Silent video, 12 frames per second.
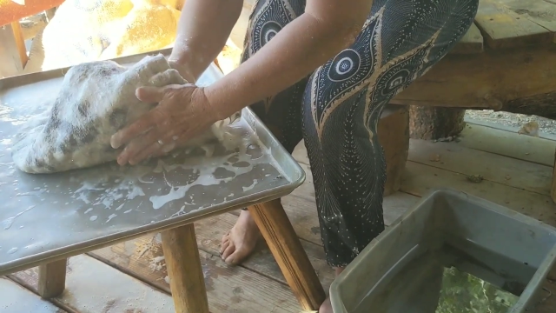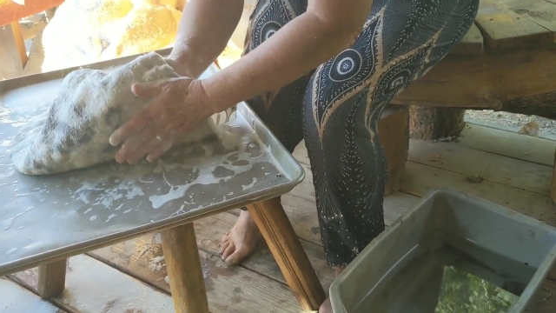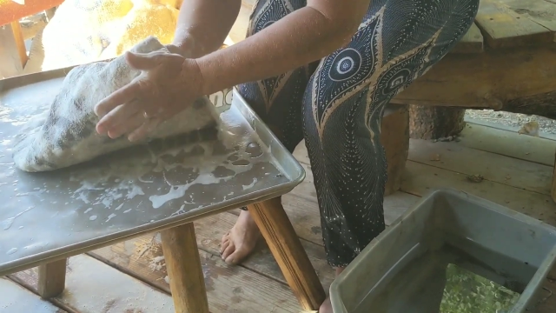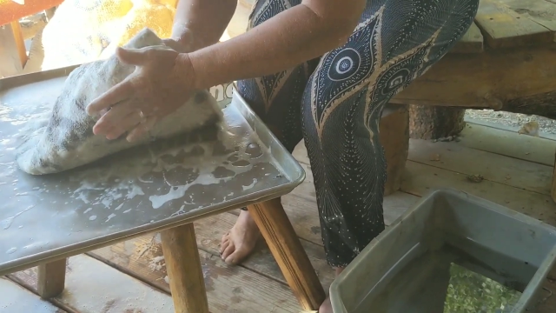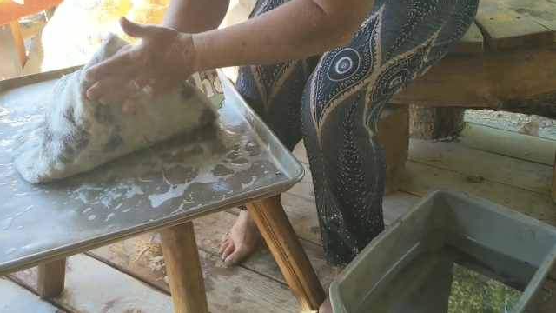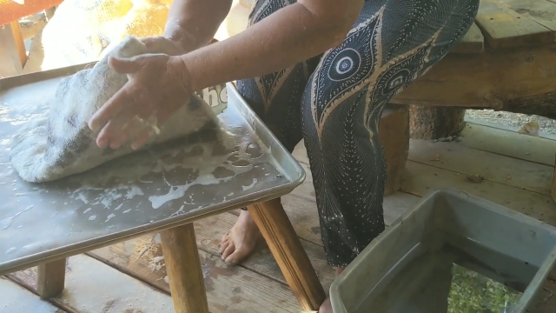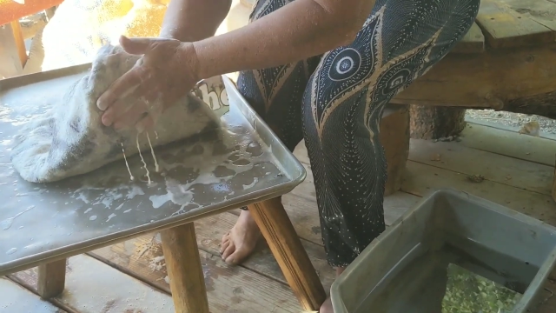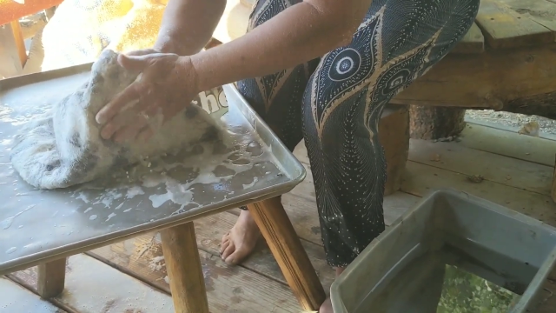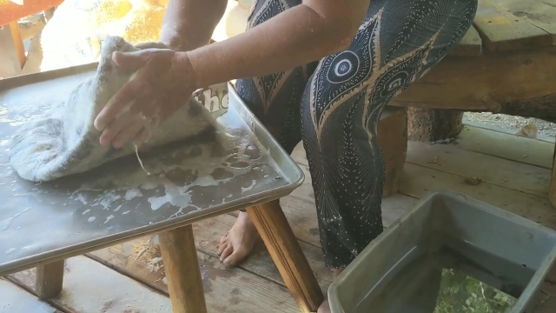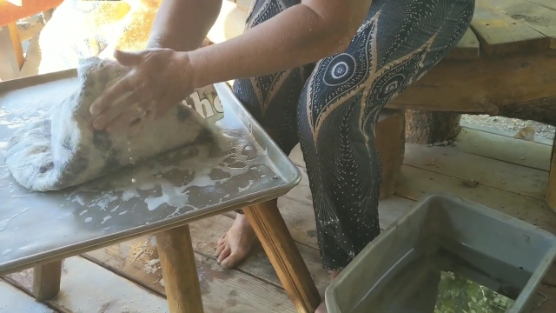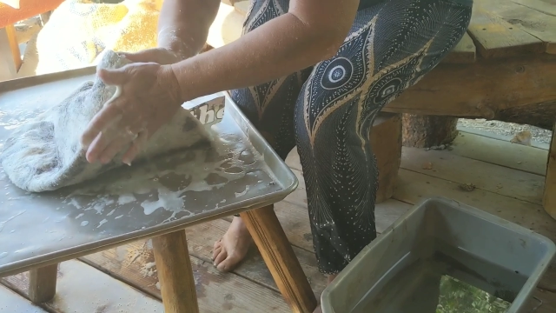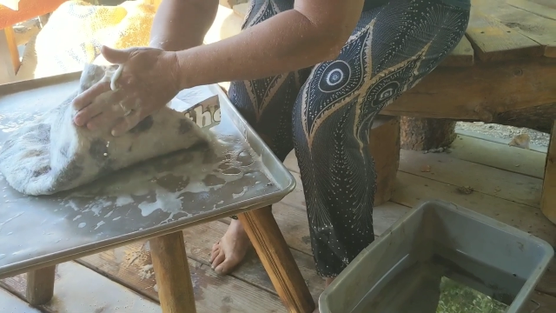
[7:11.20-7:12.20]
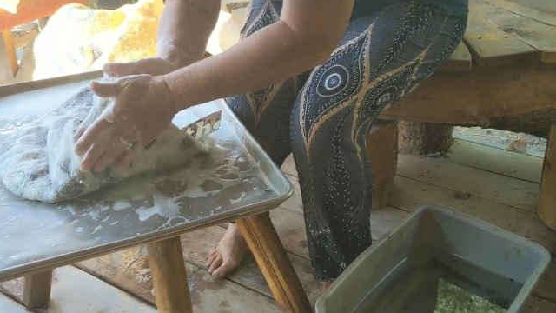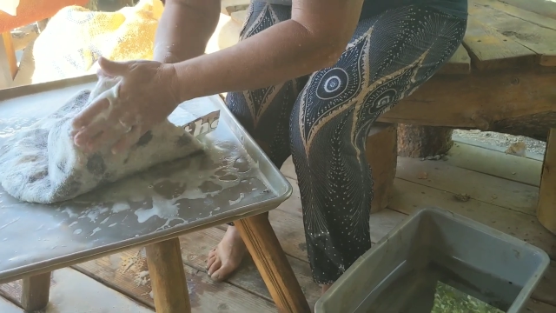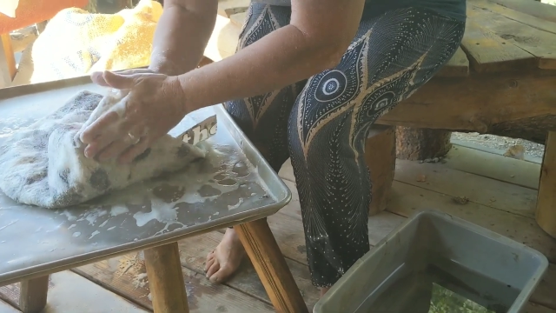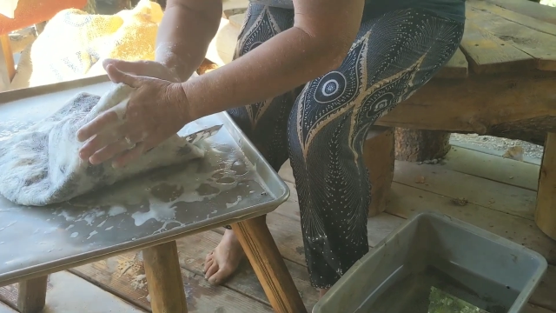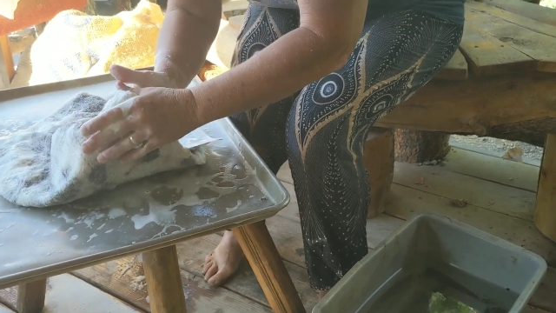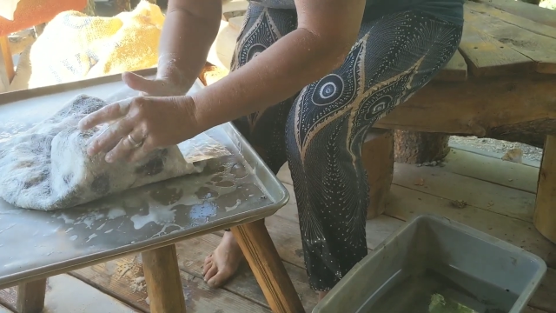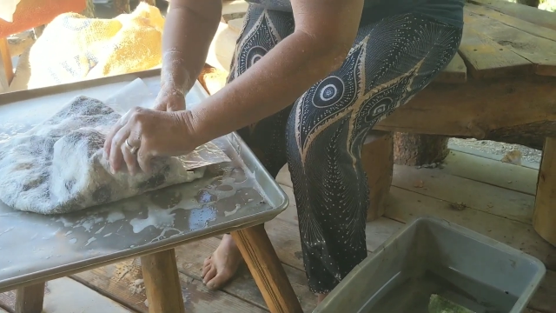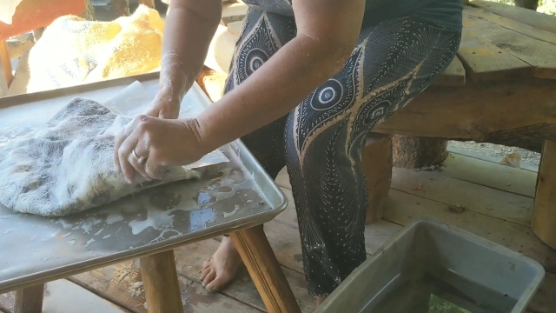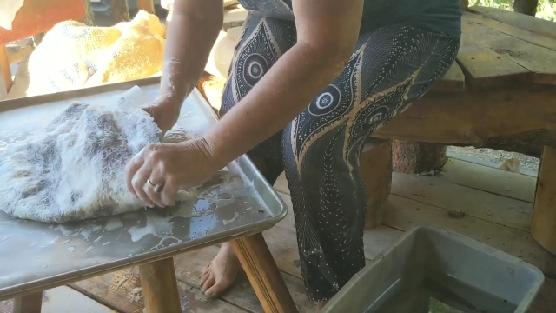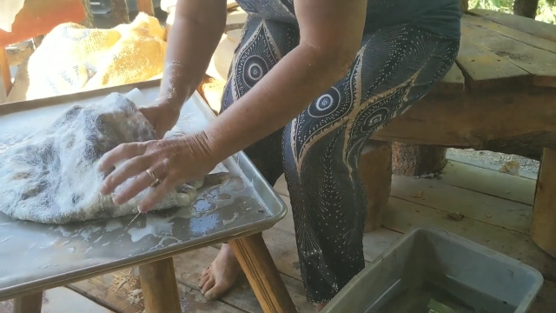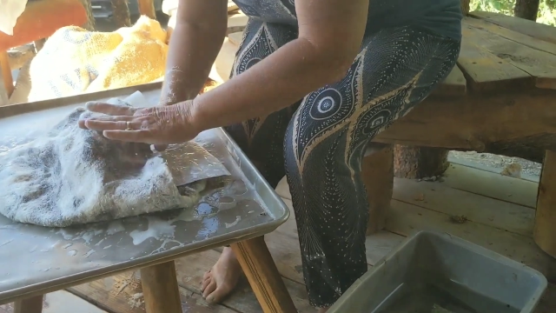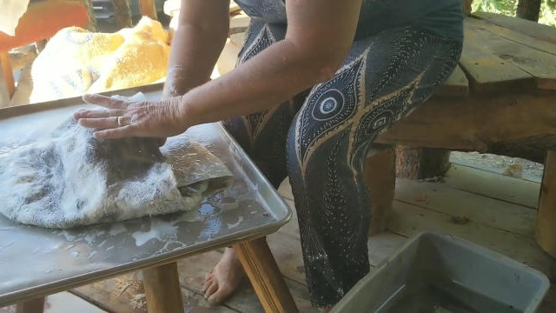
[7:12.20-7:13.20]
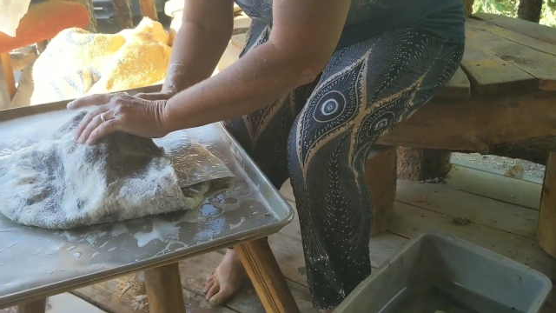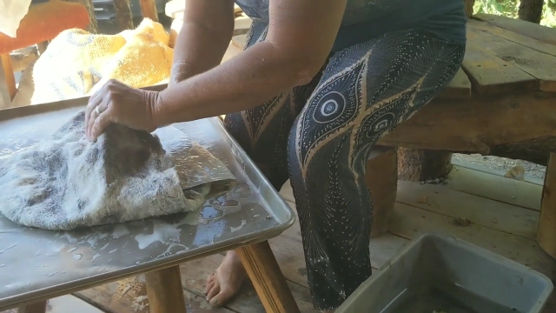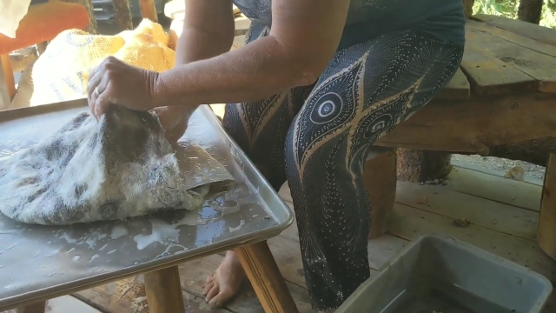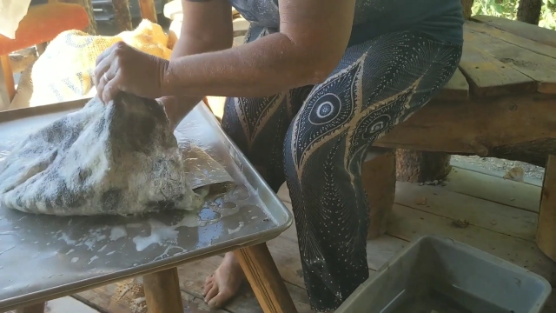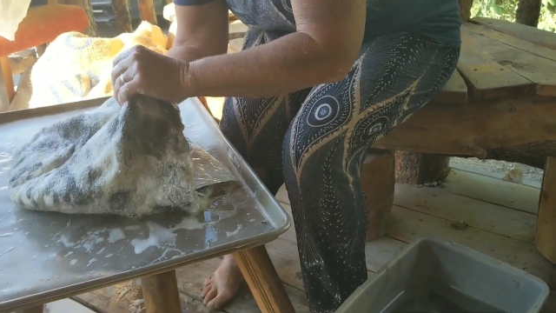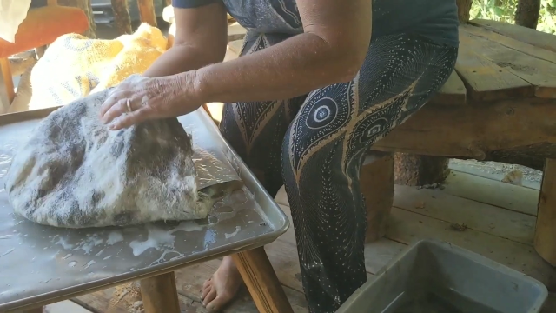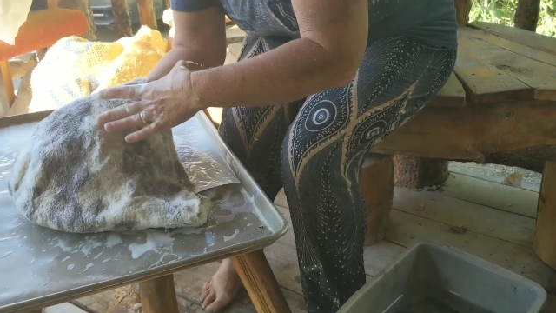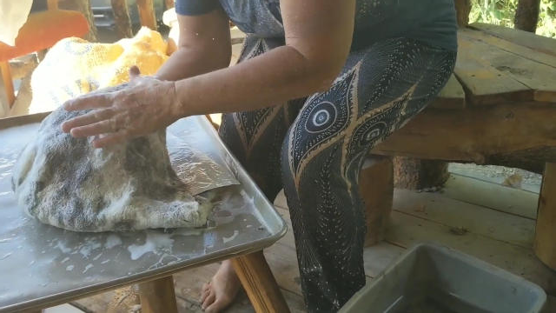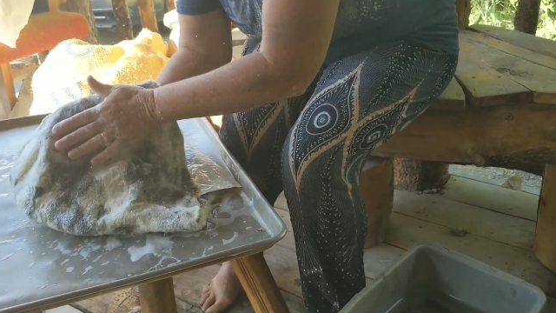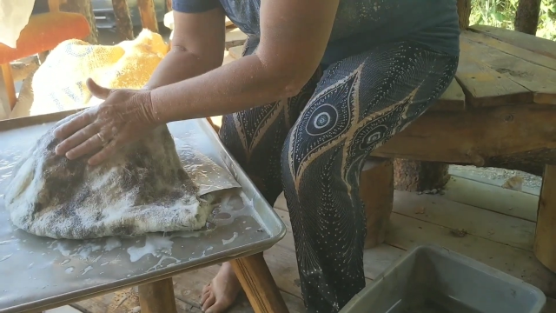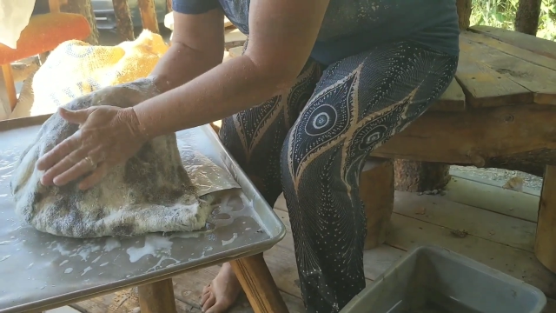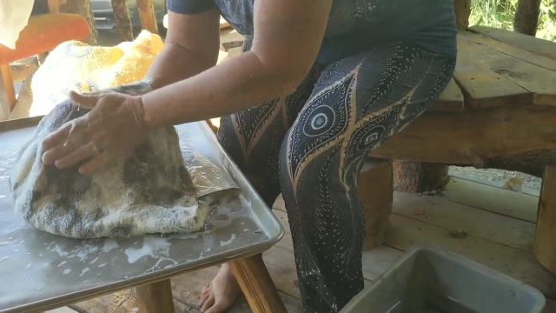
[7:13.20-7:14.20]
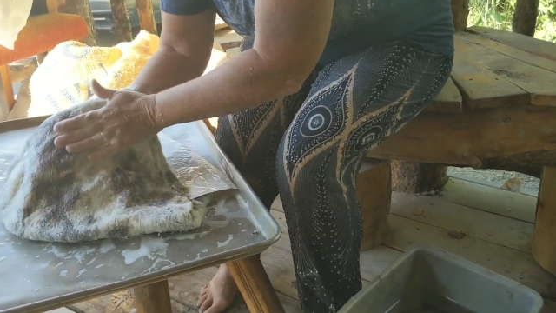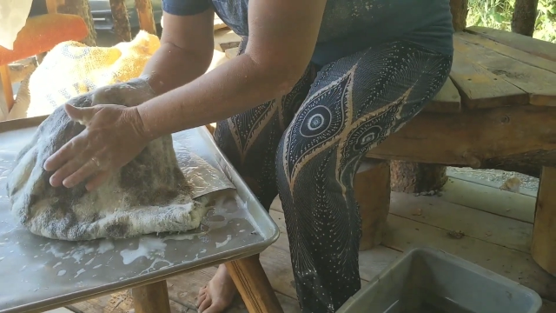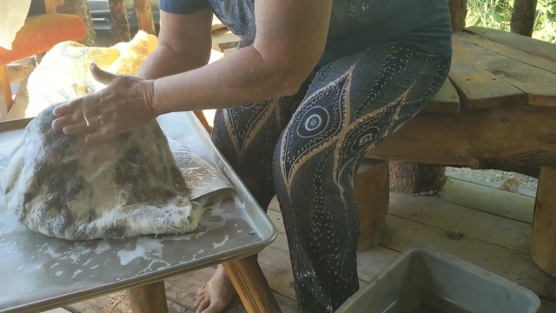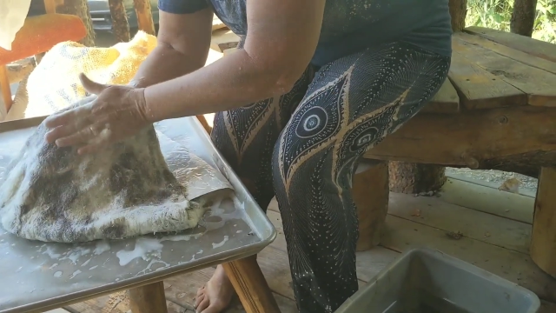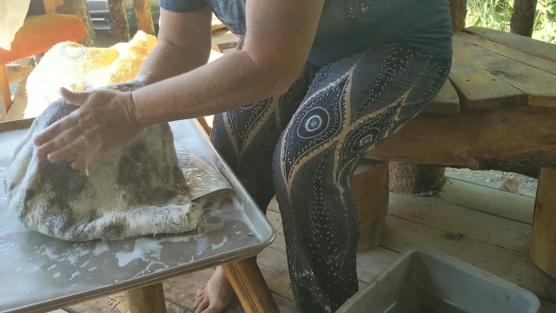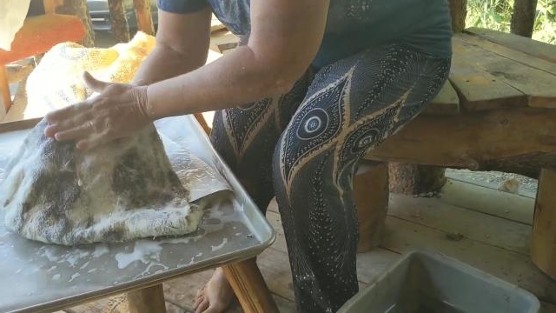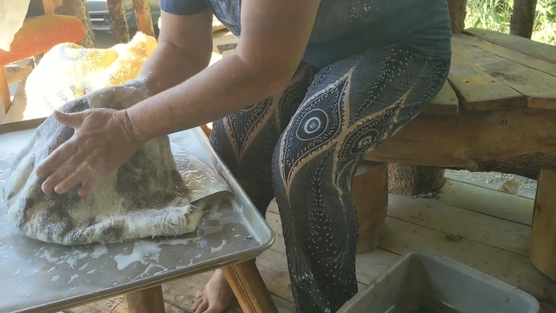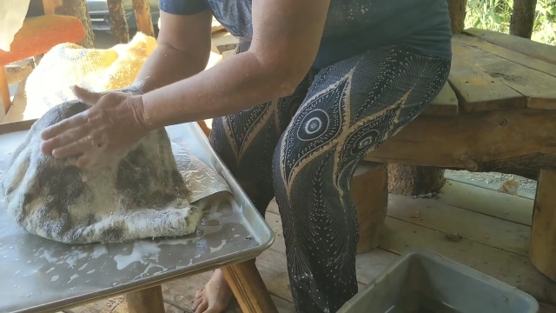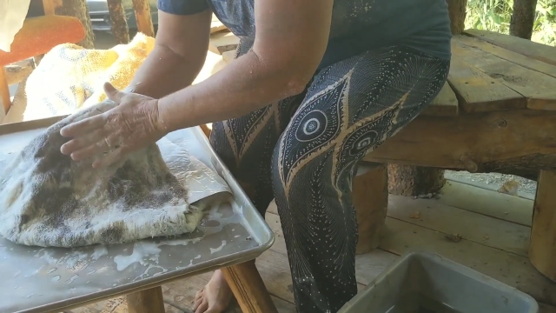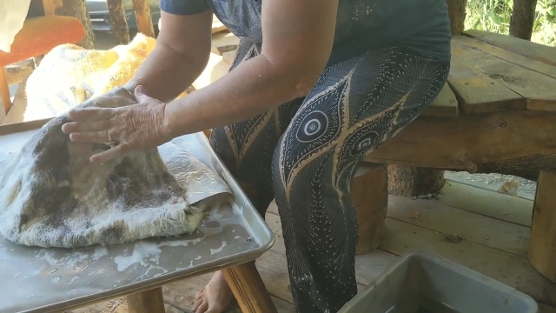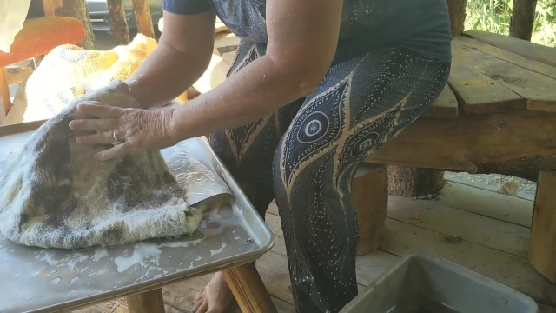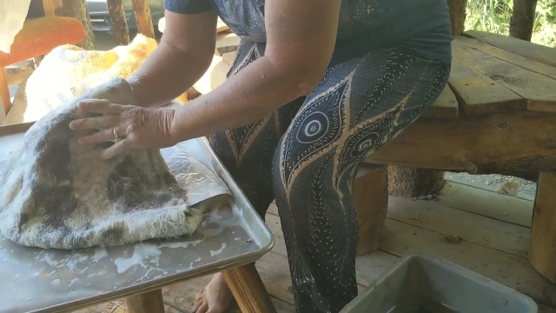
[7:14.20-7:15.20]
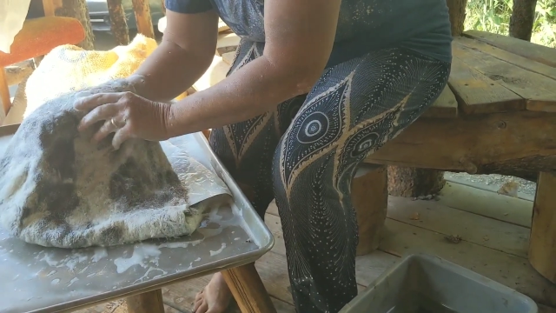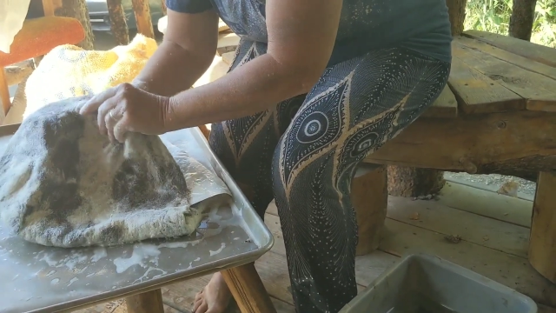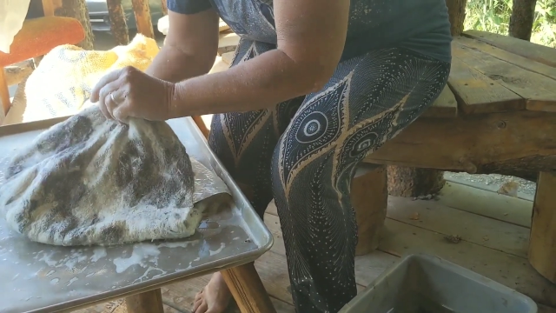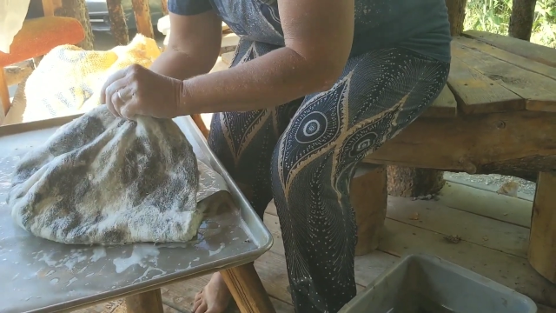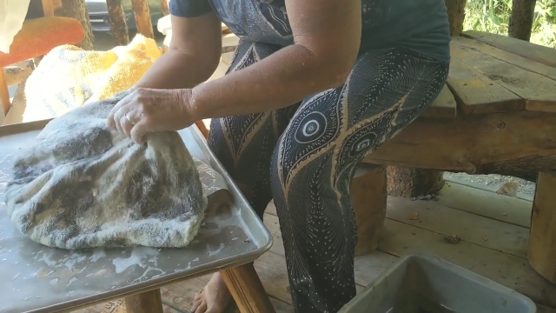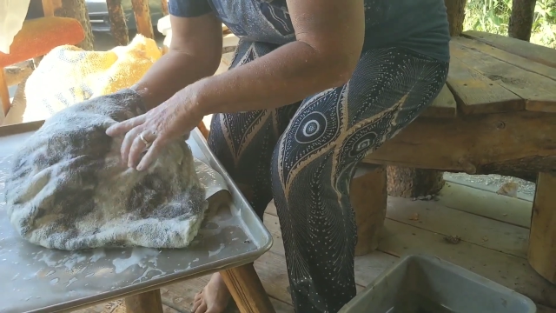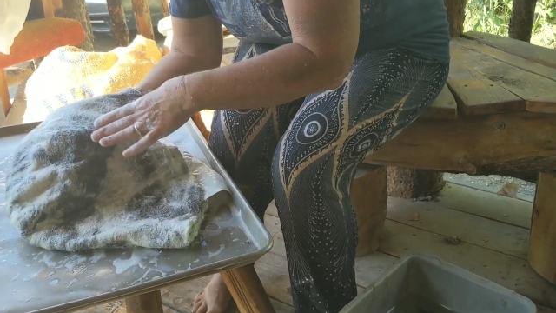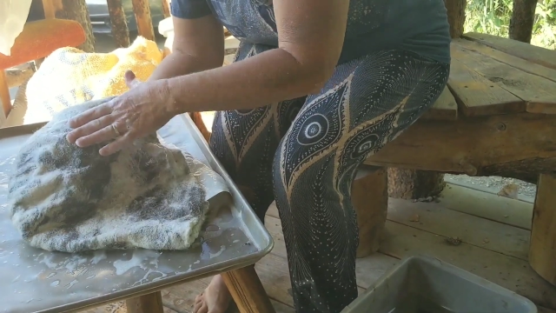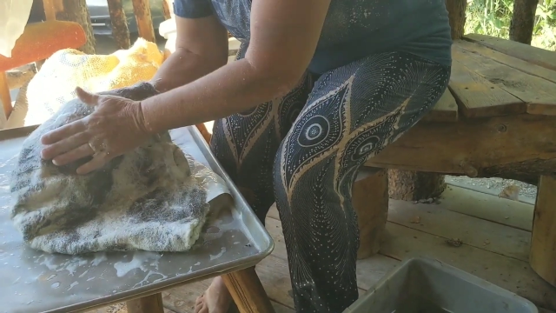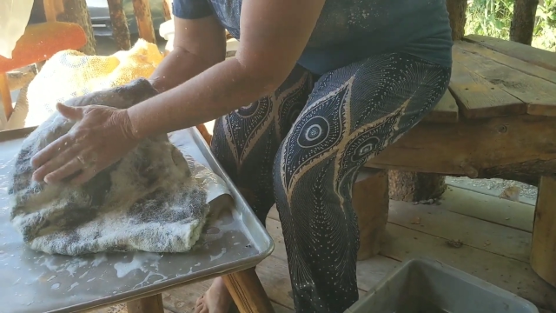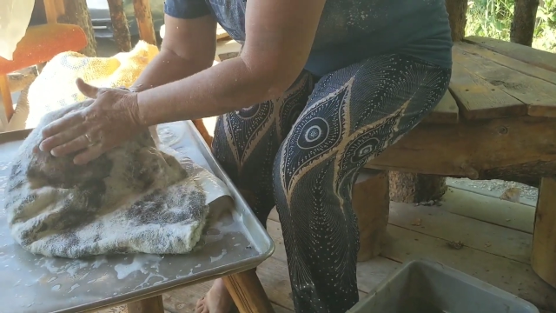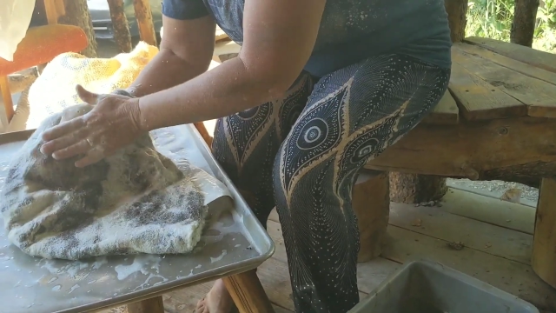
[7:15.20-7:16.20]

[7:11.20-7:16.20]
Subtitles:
(no speaker visible)